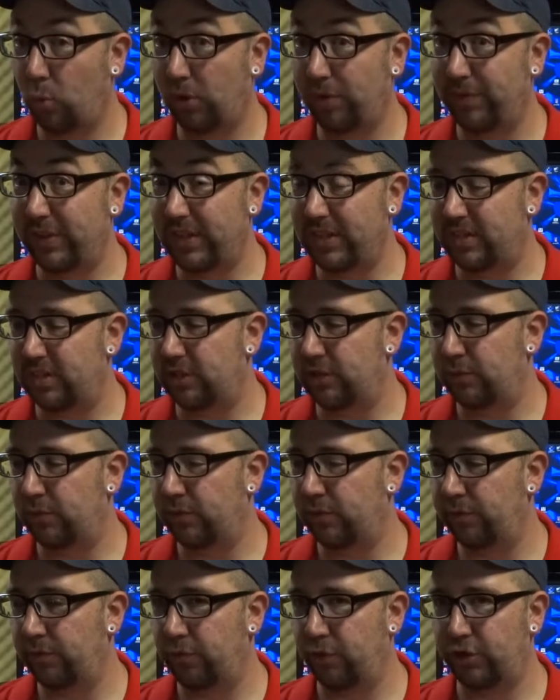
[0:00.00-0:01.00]
vintage
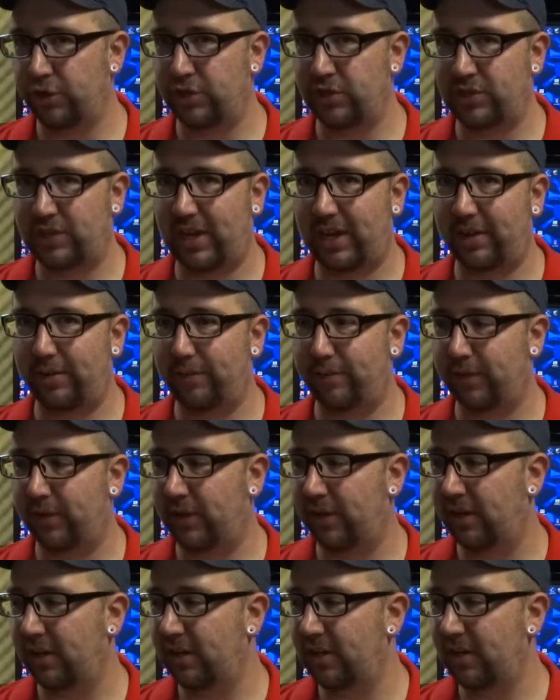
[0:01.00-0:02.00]
versions have
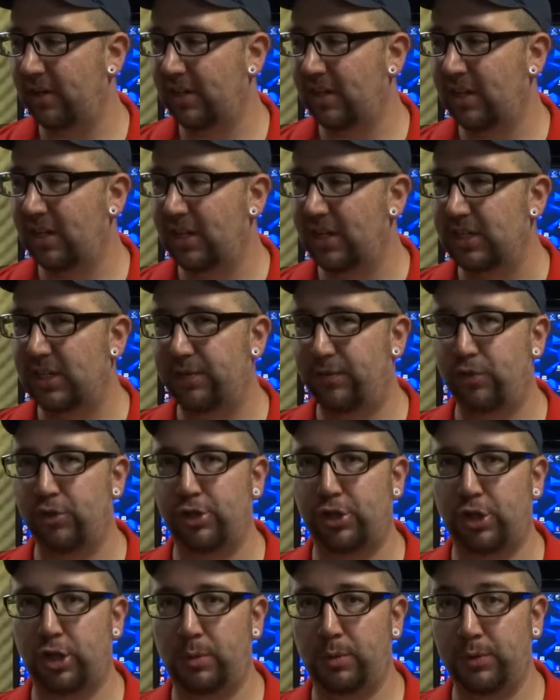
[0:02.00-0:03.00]

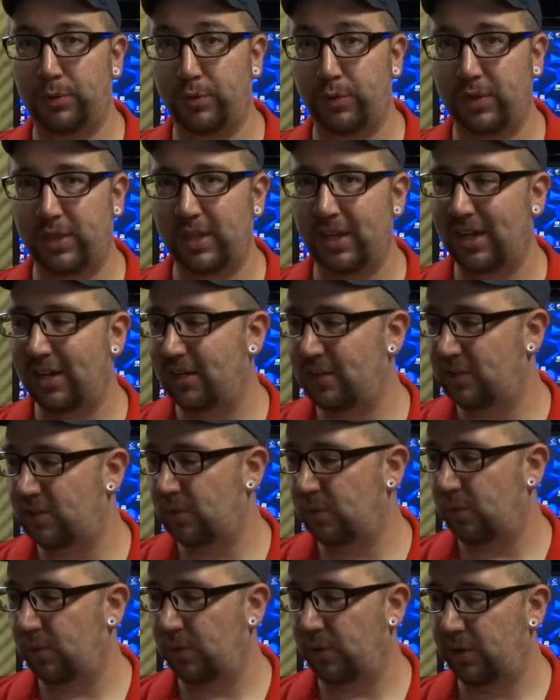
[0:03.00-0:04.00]
different terms for things
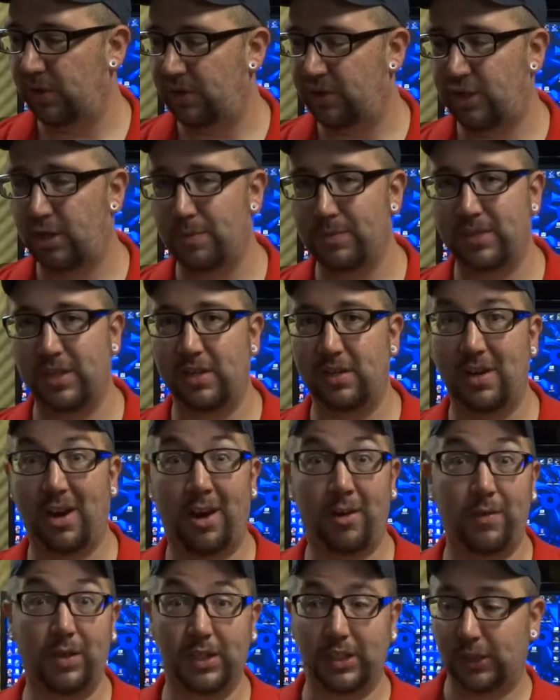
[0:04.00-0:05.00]
or terms that
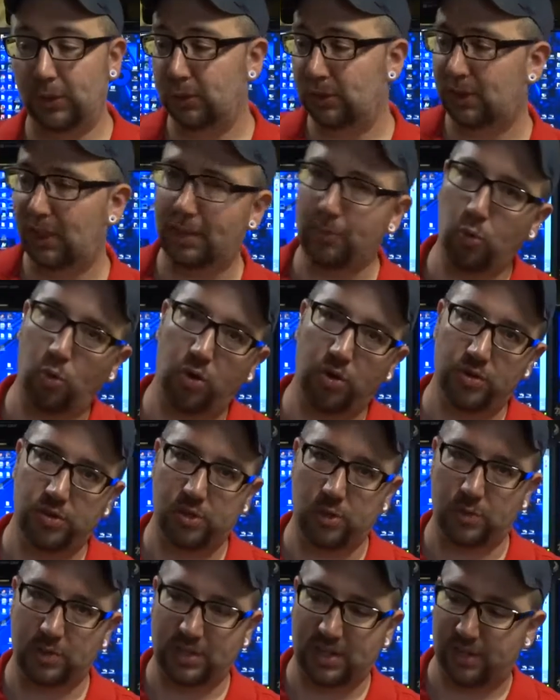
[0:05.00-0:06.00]
aren't really used anymore,
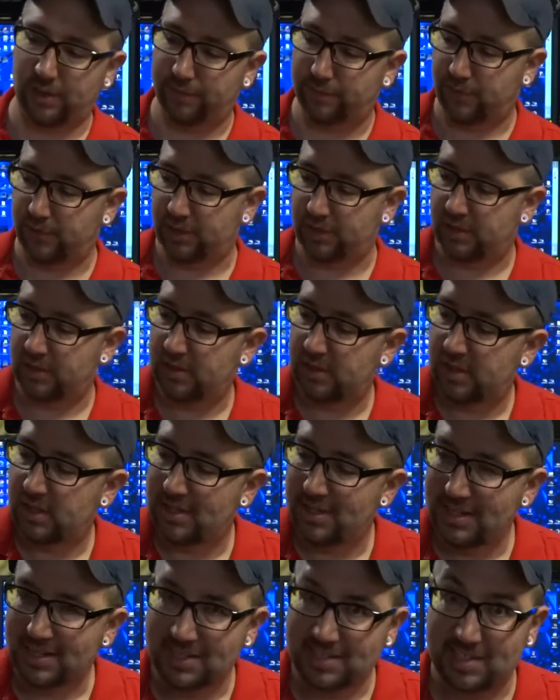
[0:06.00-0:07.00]
so it's kind of fun to
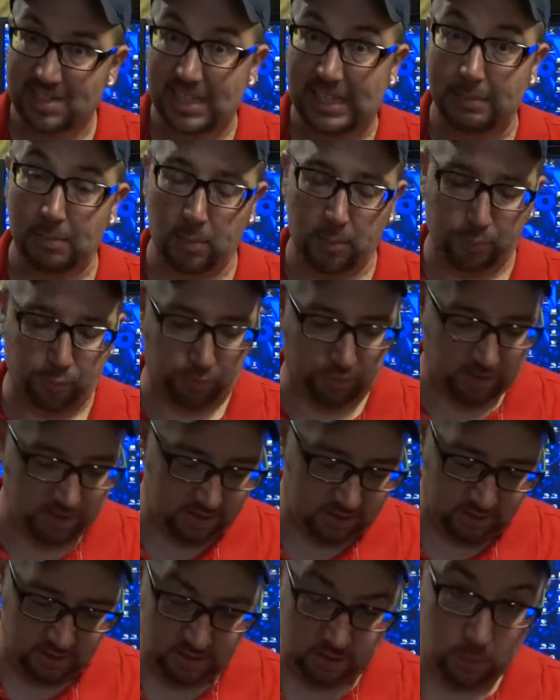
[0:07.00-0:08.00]
see them in
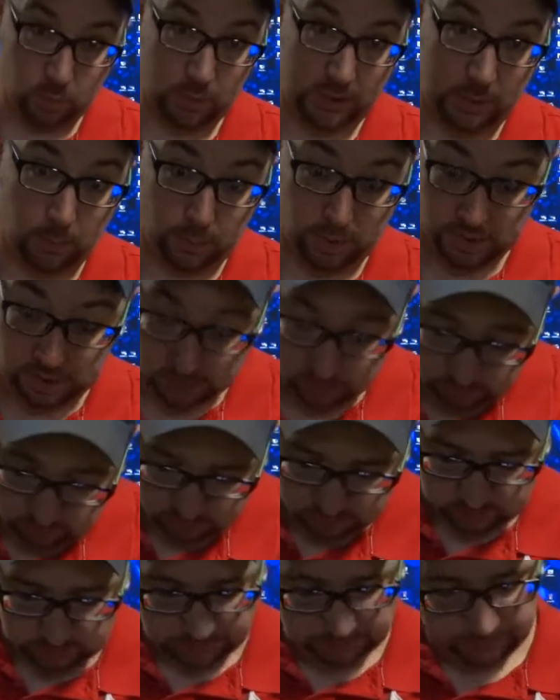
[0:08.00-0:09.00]
print and when they were in use.